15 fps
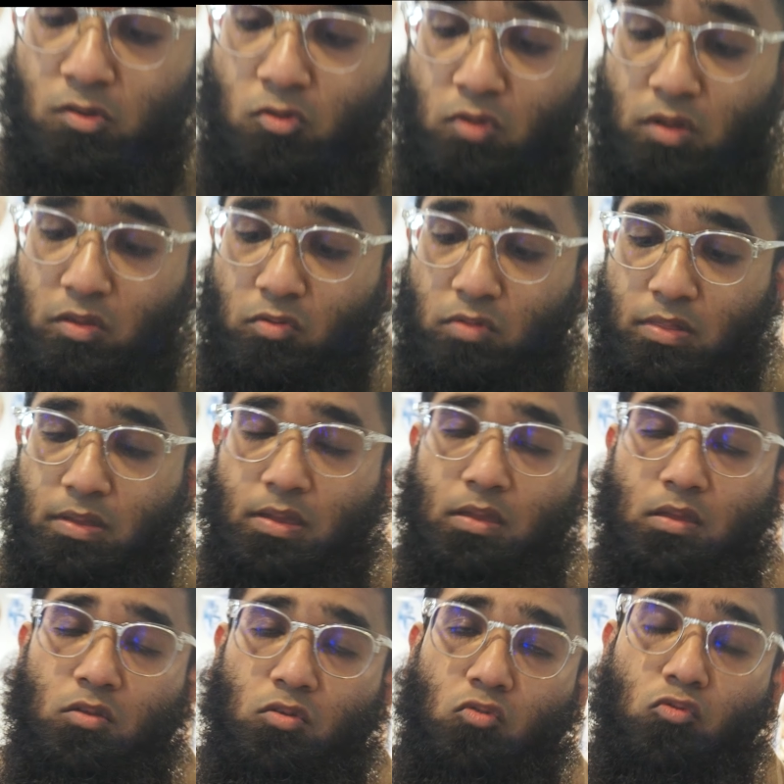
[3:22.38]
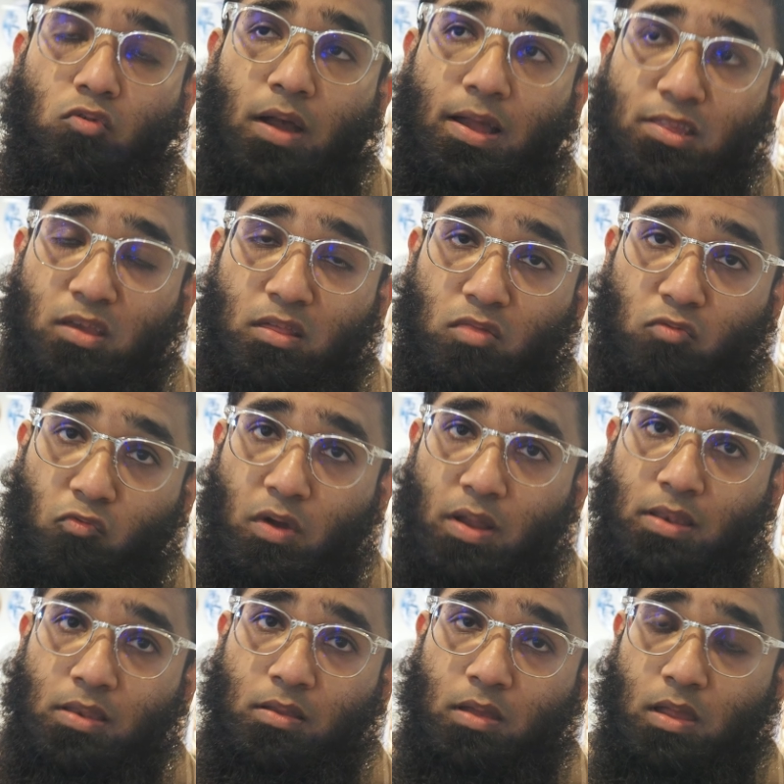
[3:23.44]
you can use the UHS-1
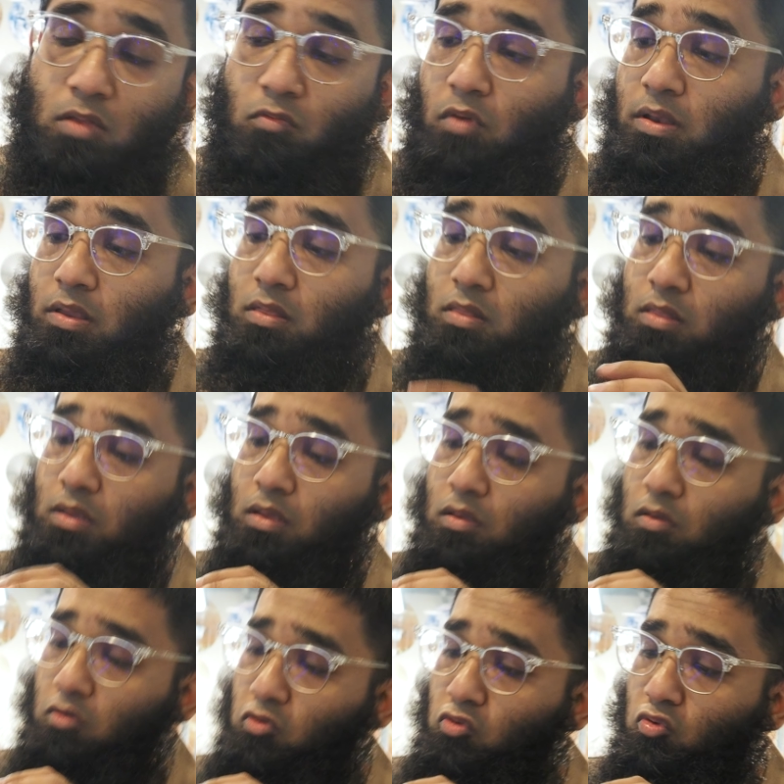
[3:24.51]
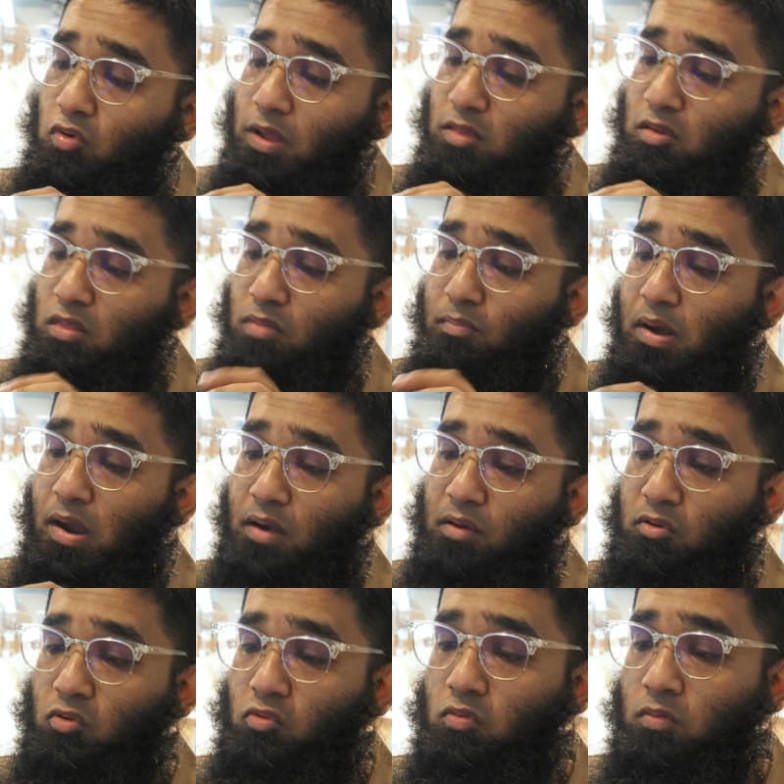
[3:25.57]
and one is the UHS Mark
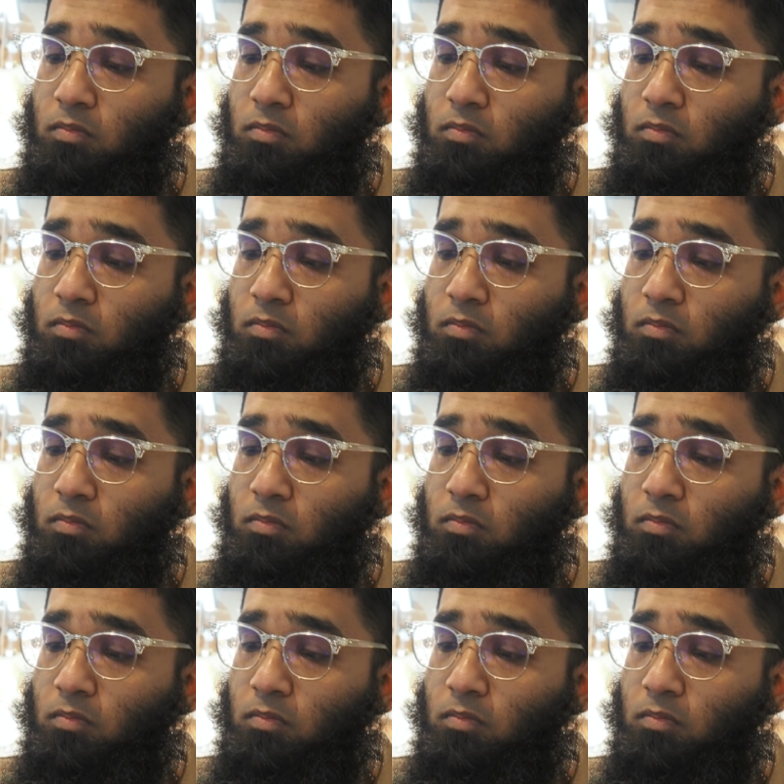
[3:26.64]
II.